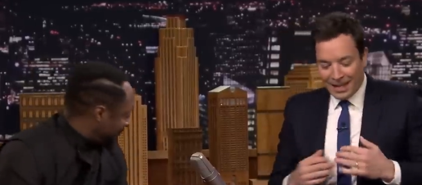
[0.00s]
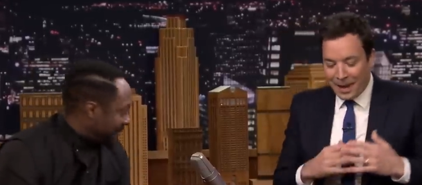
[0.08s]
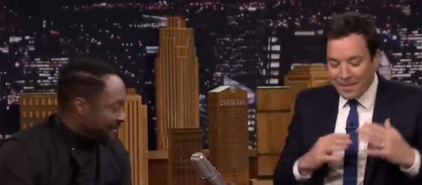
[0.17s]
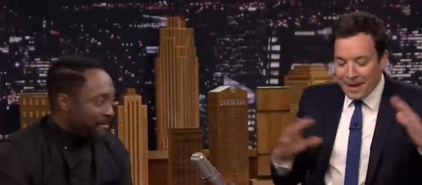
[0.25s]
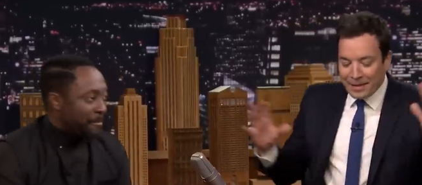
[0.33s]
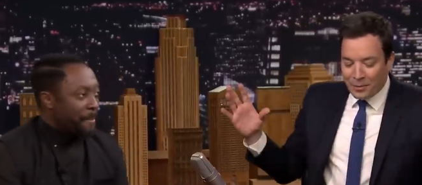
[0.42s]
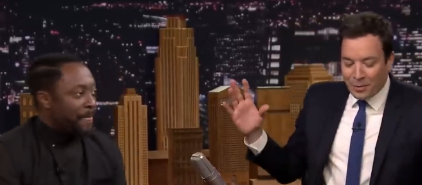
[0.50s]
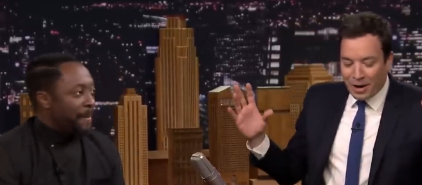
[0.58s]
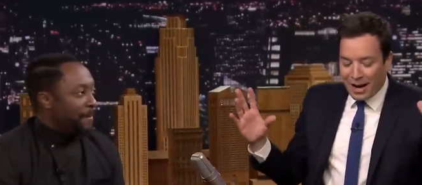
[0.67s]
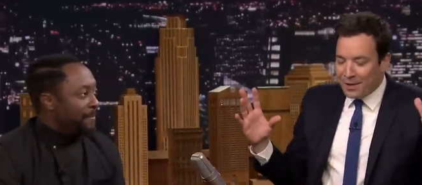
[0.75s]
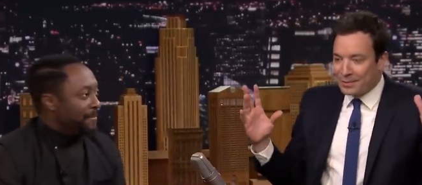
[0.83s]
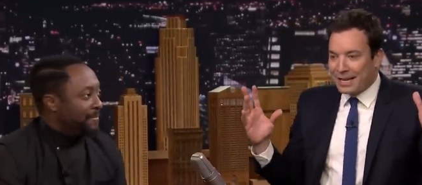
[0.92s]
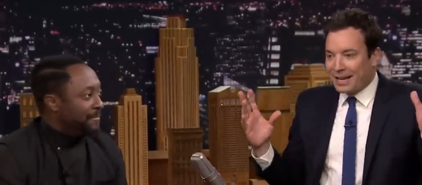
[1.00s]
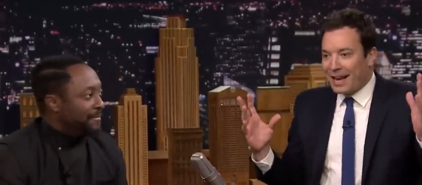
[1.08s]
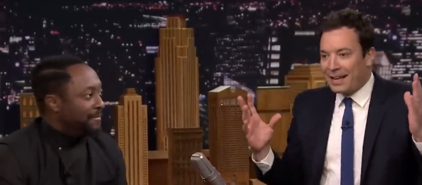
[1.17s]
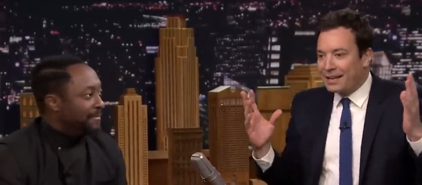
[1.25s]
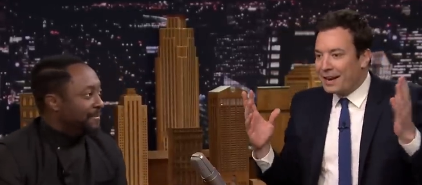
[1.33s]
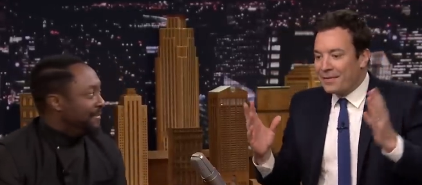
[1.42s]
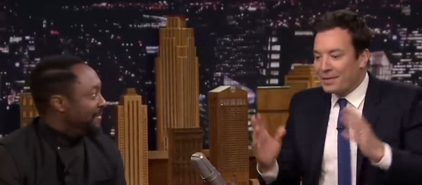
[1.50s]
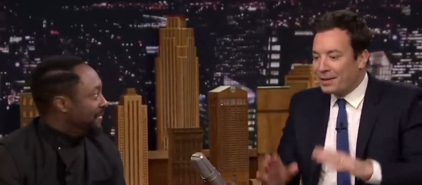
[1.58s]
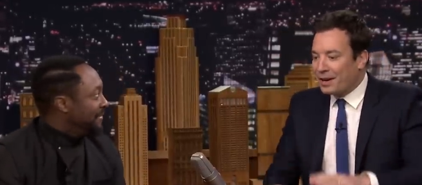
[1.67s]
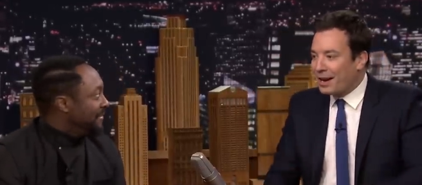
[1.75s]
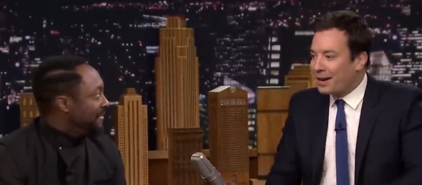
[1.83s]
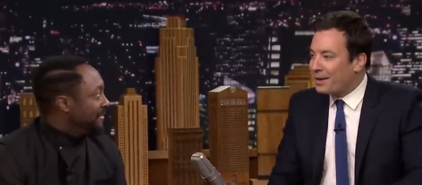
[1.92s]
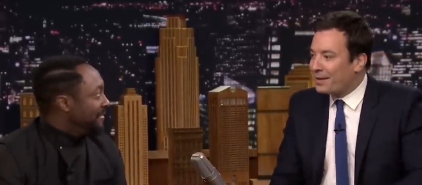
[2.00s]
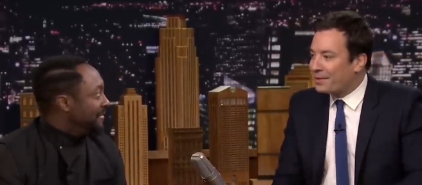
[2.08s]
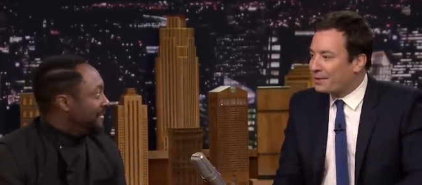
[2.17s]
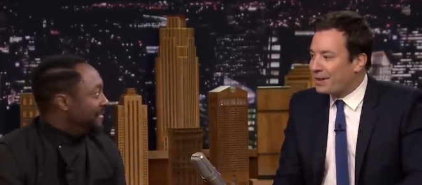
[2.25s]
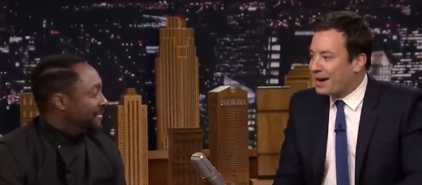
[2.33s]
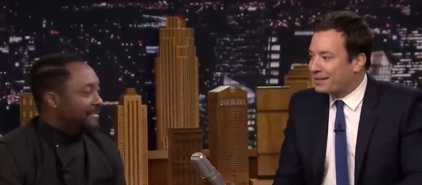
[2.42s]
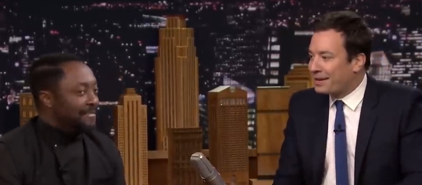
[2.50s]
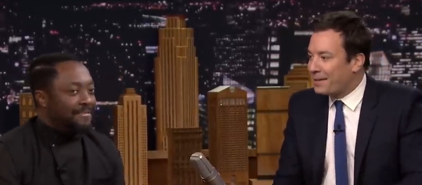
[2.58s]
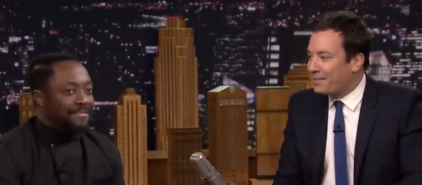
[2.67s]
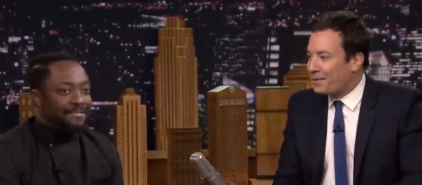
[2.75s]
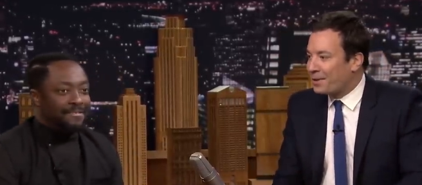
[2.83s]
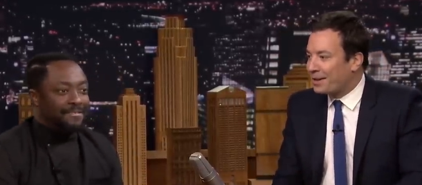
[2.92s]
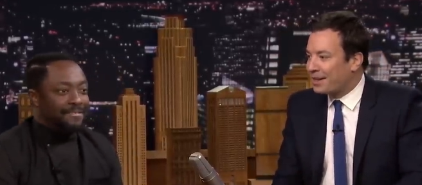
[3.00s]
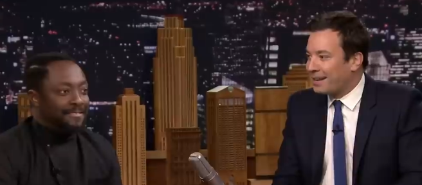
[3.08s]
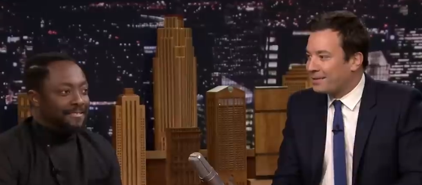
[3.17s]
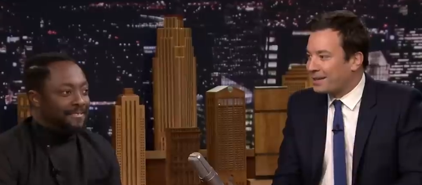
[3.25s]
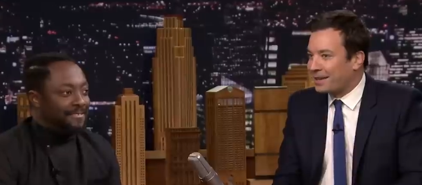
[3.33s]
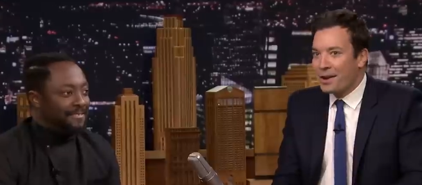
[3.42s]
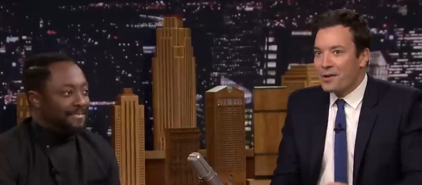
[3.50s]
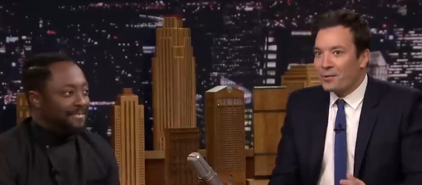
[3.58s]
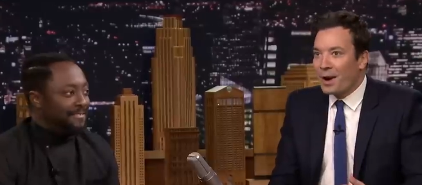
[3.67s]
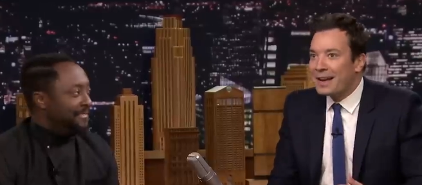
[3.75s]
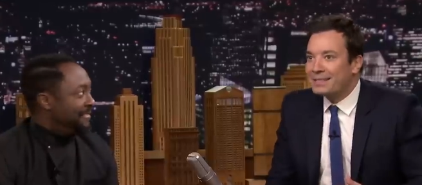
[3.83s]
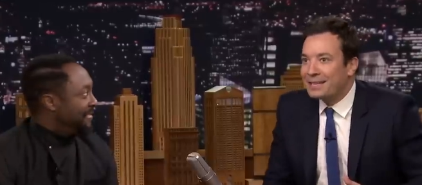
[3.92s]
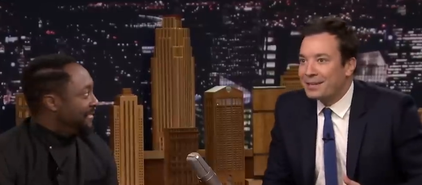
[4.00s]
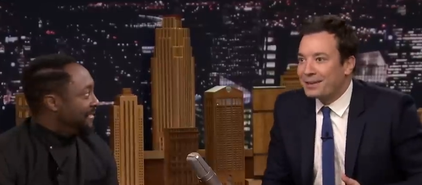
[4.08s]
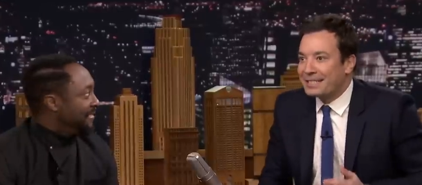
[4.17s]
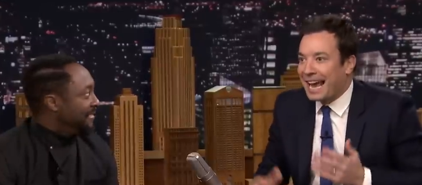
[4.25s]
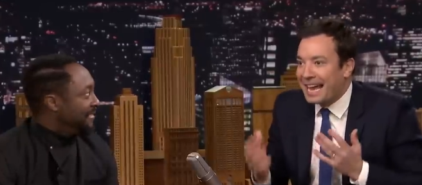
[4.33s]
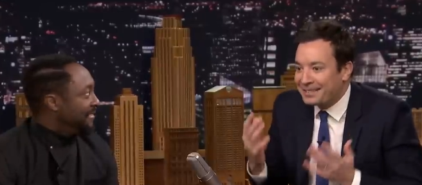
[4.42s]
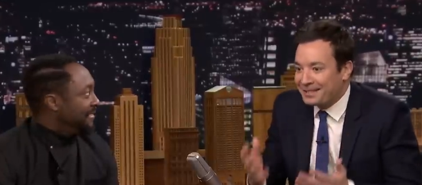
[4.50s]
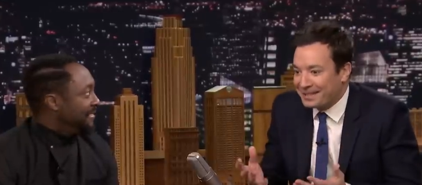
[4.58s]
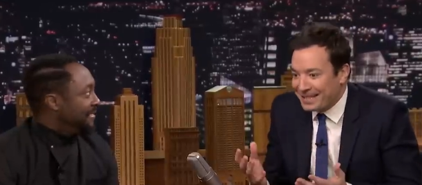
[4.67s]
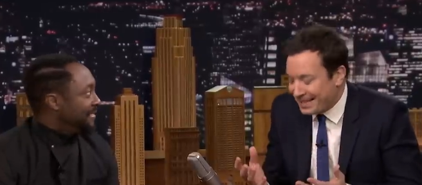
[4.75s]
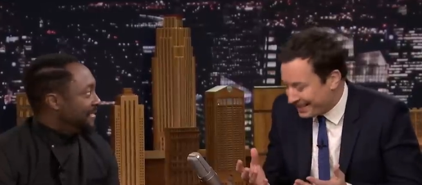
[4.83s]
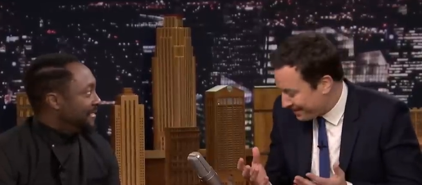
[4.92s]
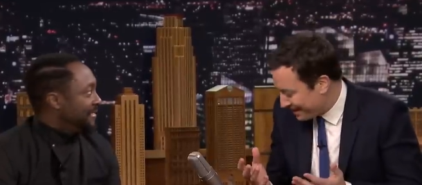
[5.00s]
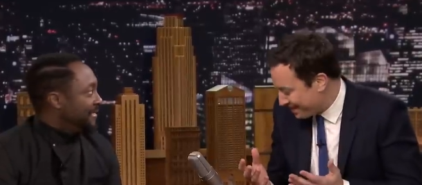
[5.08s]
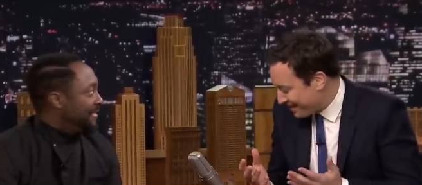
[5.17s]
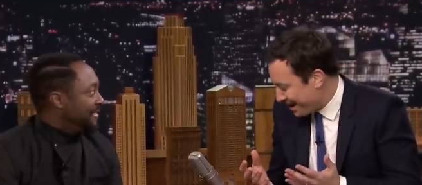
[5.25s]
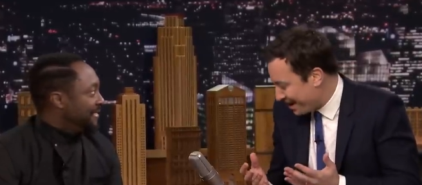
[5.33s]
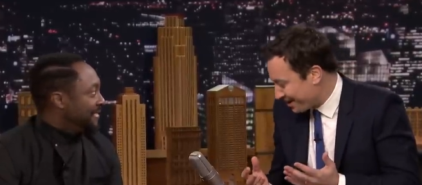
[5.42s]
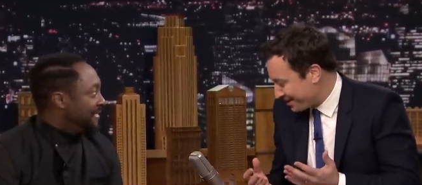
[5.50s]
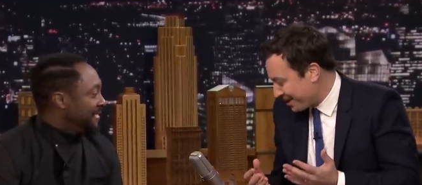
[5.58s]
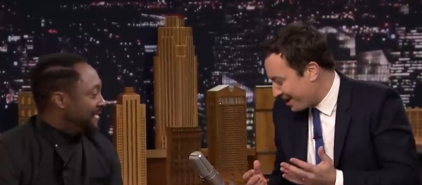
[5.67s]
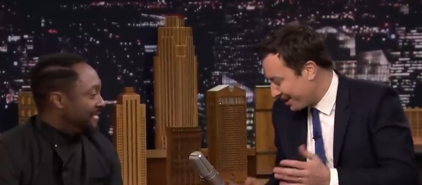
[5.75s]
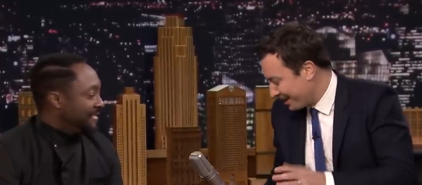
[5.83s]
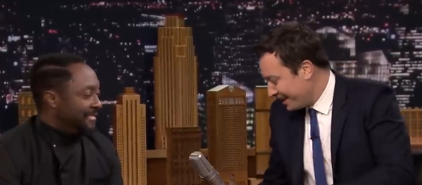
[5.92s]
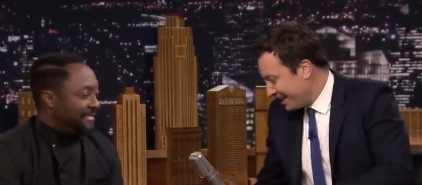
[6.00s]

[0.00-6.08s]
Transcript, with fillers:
Speaker 1: that meant the world. I was like, I never thought I would ever crack top 40. And I was like, Ryan Seacrest has to say something about our song.